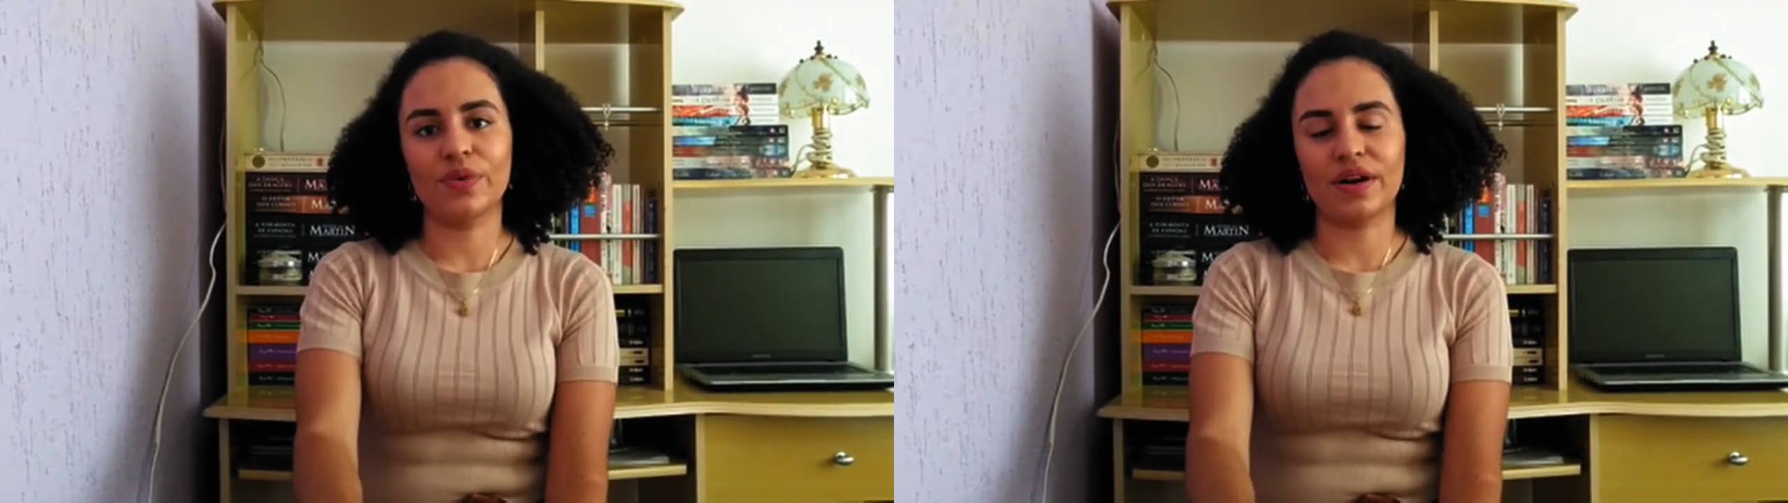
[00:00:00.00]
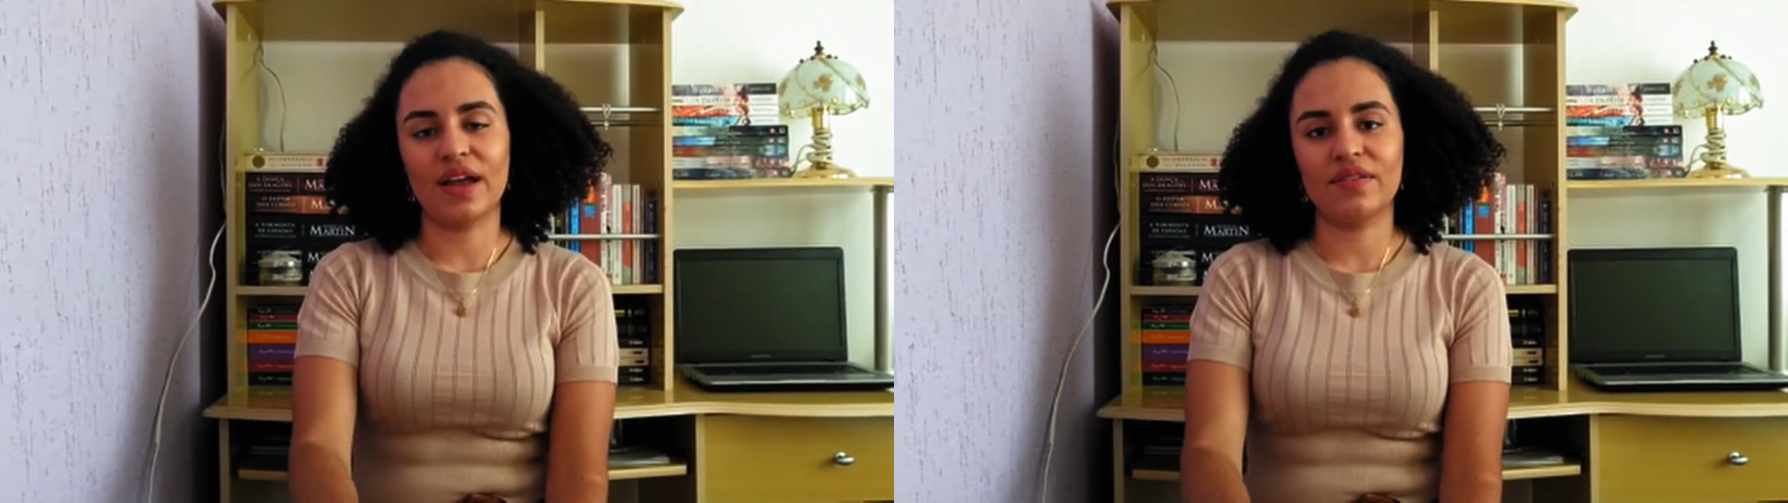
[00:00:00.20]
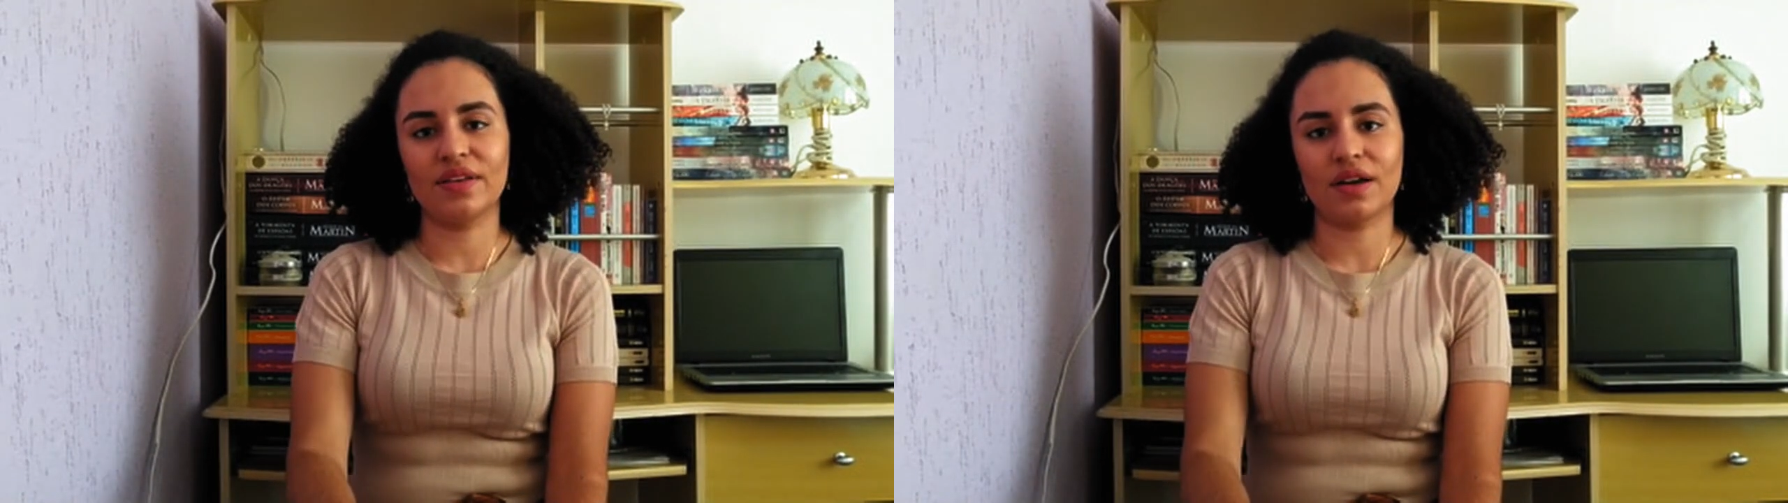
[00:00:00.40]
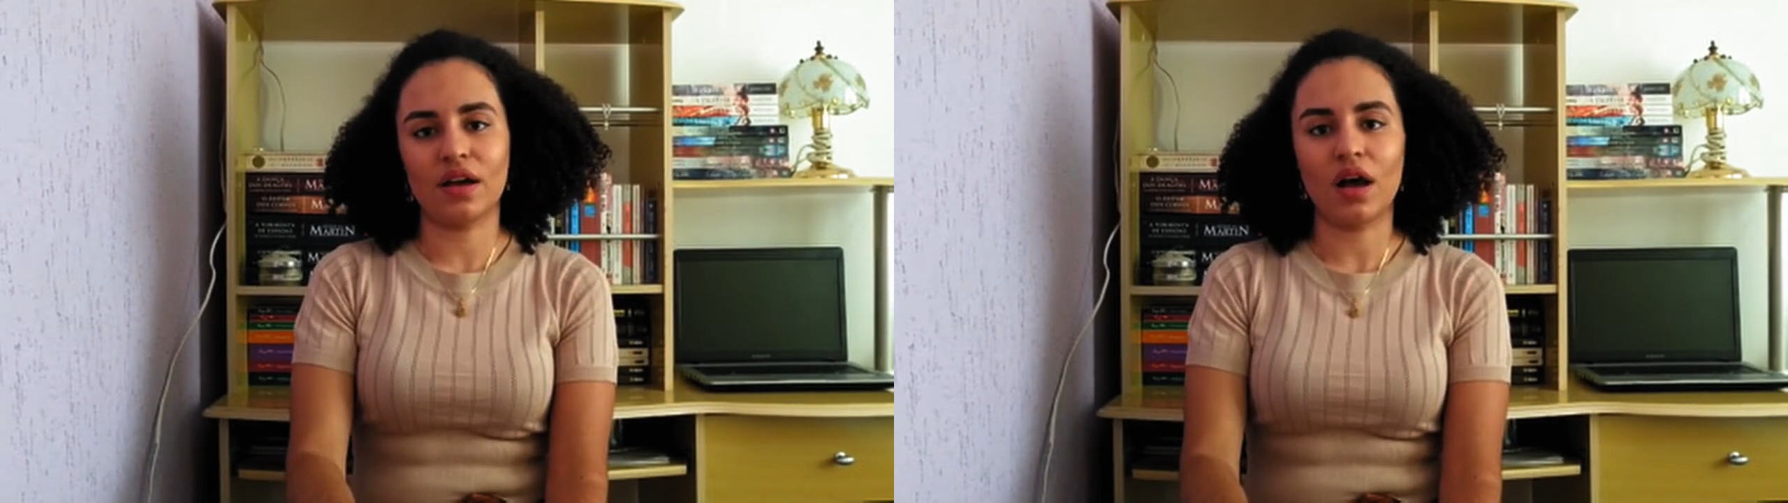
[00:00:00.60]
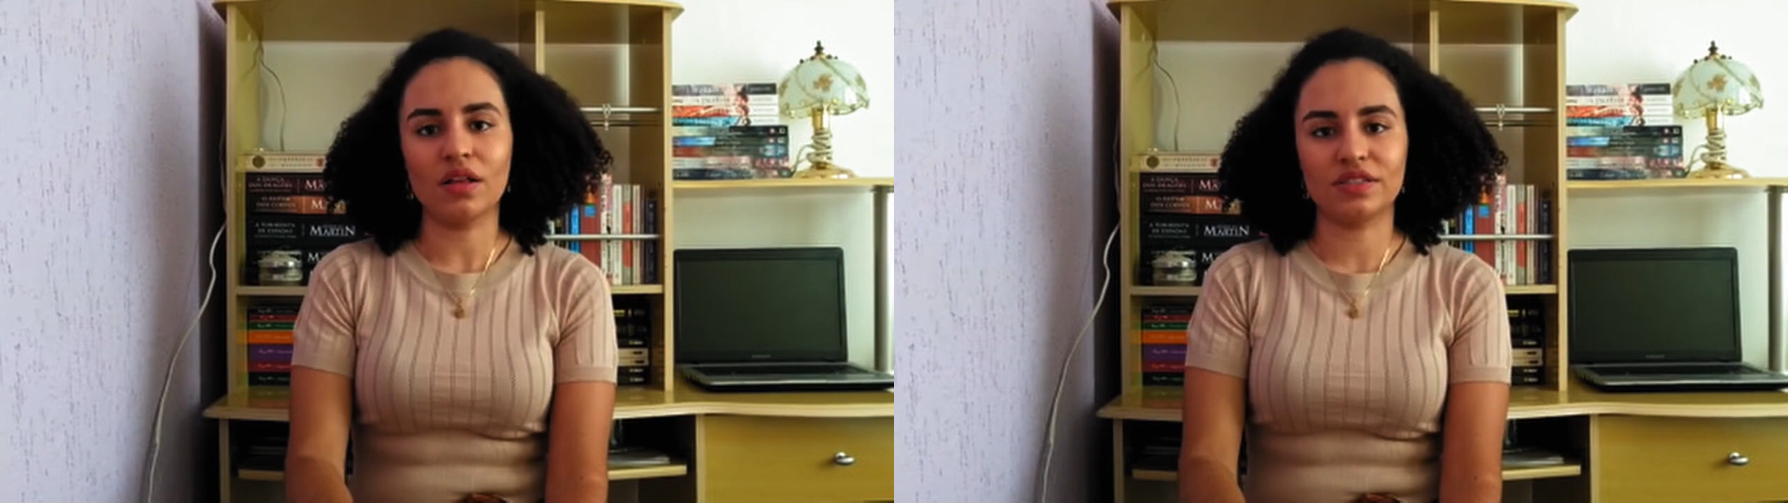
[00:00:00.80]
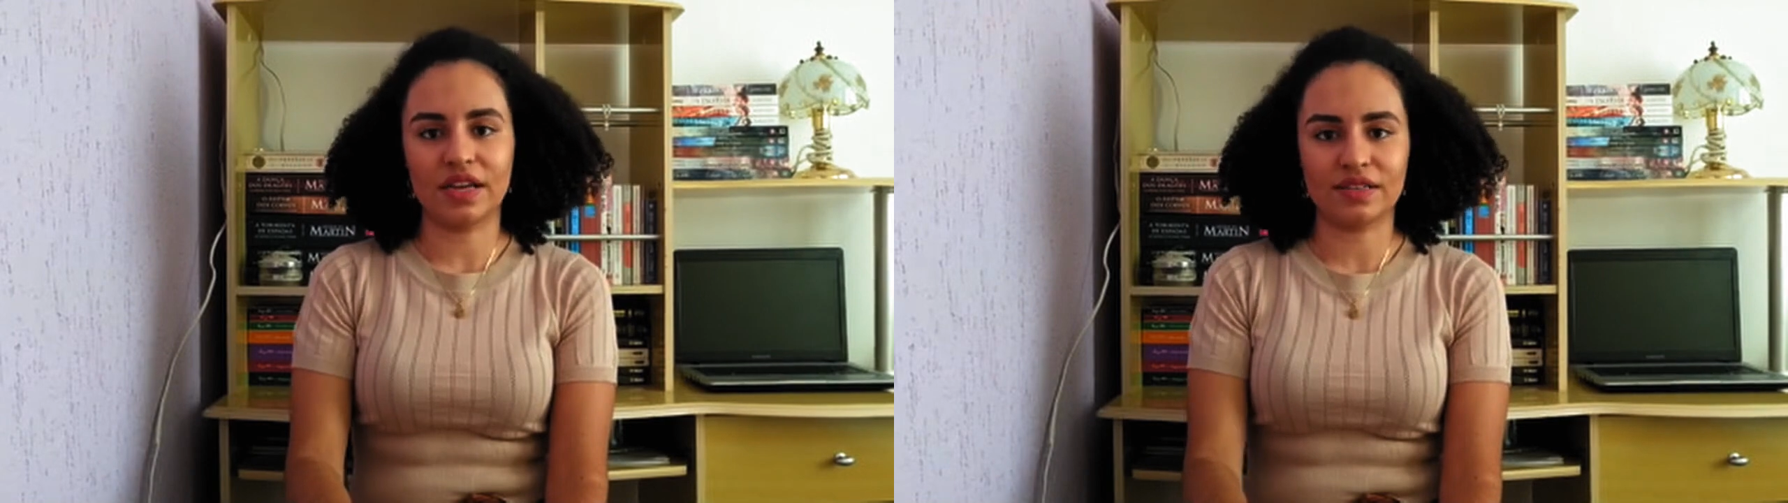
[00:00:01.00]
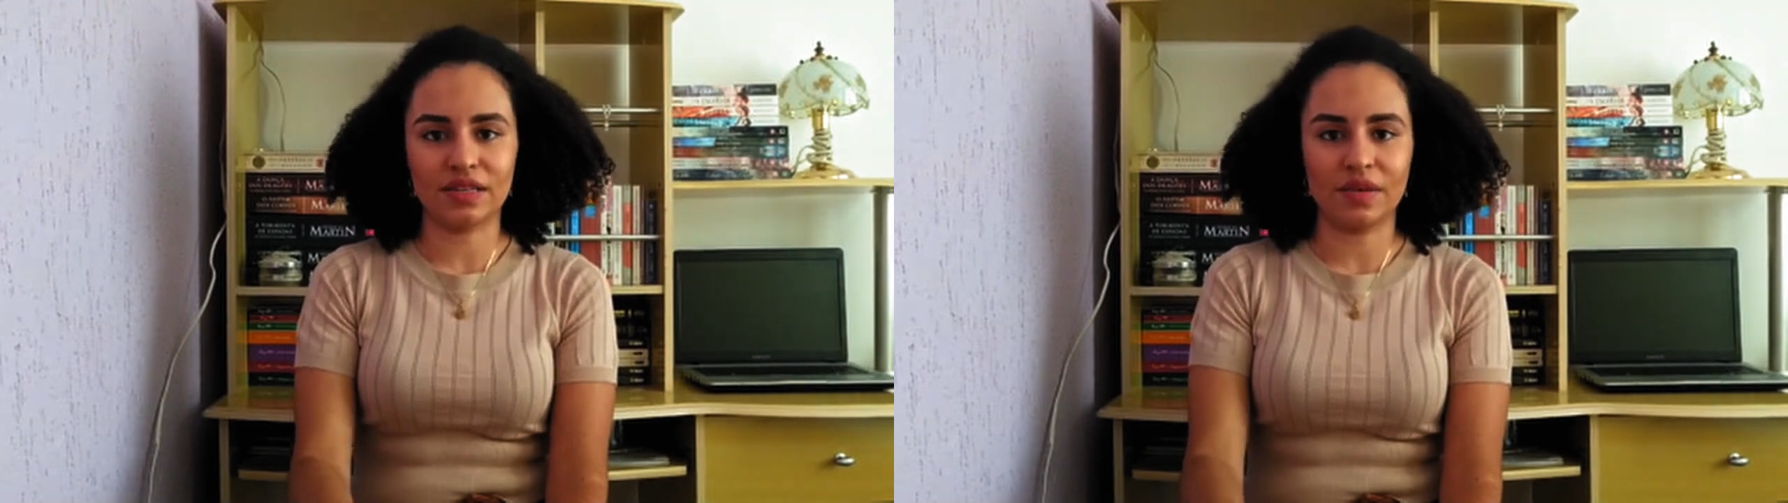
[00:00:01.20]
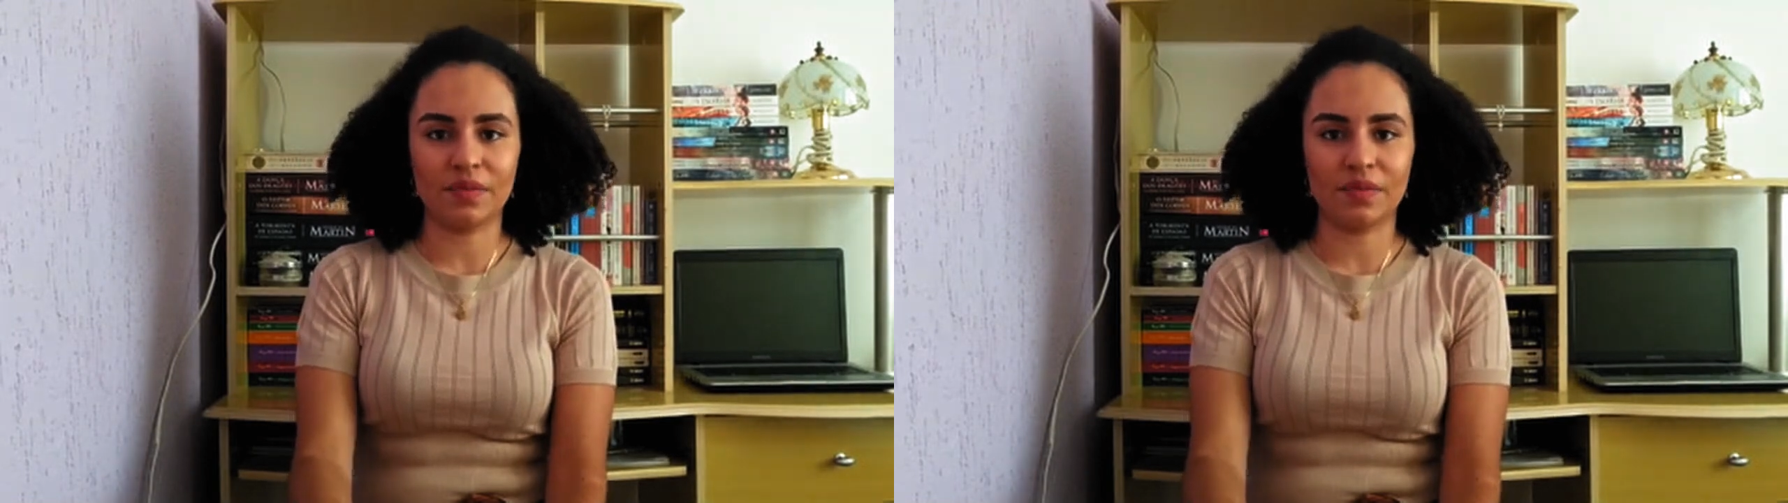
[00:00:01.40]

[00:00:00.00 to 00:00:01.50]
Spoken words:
are having a college exam